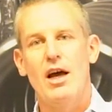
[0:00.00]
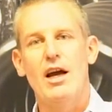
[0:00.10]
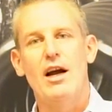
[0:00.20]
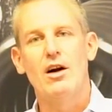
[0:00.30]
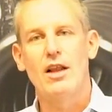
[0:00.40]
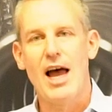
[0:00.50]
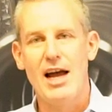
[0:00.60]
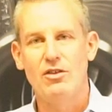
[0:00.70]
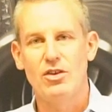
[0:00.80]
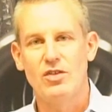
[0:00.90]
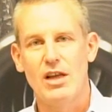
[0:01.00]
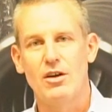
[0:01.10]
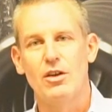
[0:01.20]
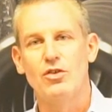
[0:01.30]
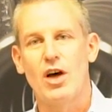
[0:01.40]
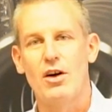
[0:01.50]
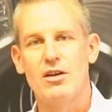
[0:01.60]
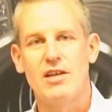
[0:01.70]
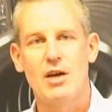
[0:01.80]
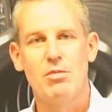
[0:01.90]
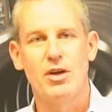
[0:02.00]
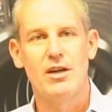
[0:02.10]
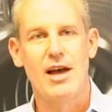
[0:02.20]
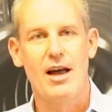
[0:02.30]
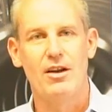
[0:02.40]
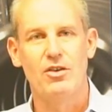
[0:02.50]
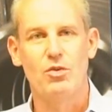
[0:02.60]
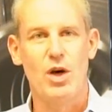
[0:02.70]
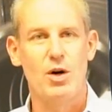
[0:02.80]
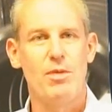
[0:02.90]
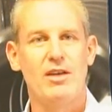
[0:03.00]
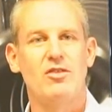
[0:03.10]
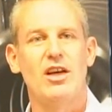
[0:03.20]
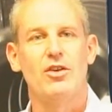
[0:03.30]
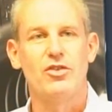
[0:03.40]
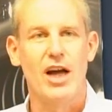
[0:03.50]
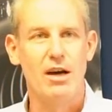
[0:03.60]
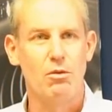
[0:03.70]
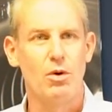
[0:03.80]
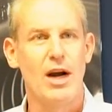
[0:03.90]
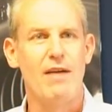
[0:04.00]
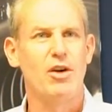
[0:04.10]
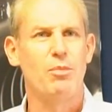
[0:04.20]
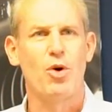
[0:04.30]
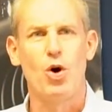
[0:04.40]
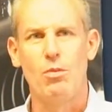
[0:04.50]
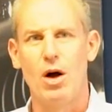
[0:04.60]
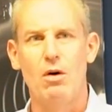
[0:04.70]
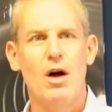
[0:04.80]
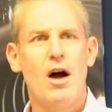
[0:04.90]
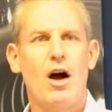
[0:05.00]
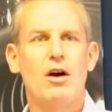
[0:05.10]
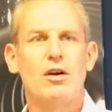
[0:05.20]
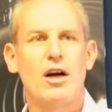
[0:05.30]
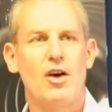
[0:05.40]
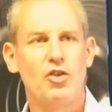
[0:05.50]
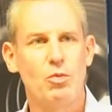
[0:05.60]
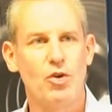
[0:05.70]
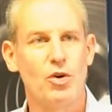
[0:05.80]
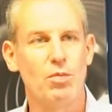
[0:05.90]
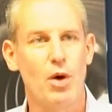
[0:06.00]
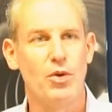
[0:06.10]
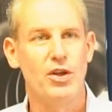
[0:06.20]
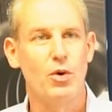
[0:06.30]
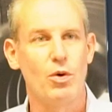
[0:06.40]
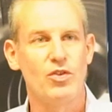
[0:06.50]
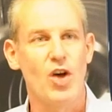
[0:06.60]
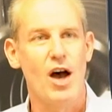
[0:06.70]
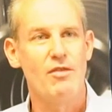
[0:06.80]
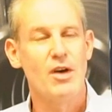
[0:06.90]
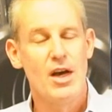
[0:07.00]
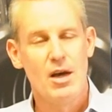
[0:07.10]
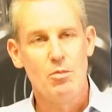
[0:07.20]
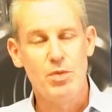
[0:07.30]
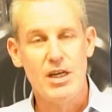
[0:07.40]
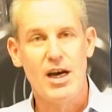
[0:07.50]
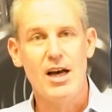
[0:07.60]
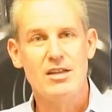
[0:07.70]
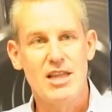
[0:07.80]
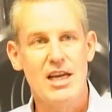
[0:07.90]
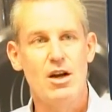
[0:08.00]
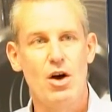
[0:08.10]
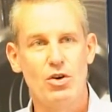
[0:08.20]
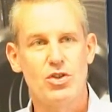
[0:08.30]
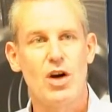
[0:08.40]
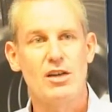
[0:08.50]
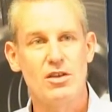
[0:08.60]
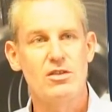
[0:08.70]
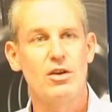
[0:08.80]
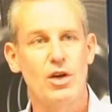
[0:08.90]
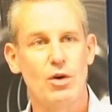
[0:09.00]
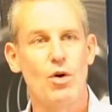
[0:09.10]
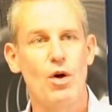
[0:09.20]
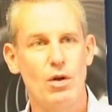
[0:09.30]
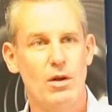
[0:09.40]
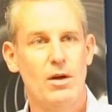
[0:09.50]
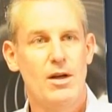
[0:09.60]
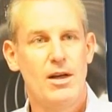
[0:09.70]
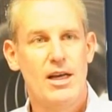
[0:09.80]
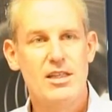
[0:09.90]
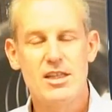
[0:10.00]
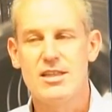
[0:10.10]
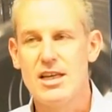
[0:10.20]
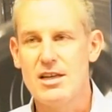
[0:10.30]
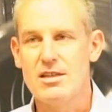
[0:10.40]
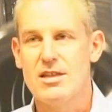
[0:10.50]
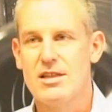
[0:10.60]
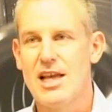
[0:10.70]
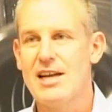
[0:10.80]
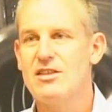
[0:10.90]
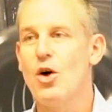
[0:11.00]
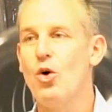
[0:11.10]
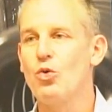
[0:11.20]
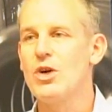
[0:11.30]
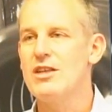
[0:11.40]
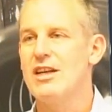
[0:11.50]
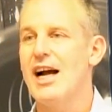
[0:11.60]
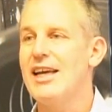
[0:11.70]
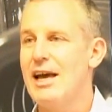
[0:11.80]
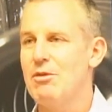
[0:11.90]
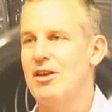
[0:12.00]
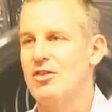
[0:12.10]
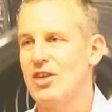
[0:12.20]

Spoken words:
Airlines are saying they're going to lose $110 billion. We had our best sales night. We were having a promo. Our customers are blowing the doors off because they know trucks are still going to roll. It just is. That's the whole reason I came to this